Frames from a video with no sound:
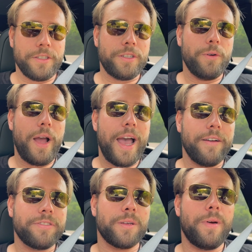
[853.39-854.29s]
do
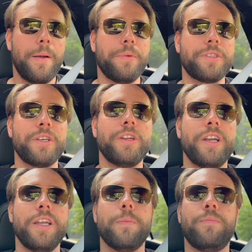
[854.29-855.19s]
have some
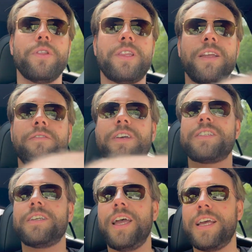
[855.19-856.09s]
opportunity to put the
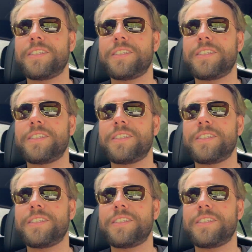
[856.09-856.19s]
Envista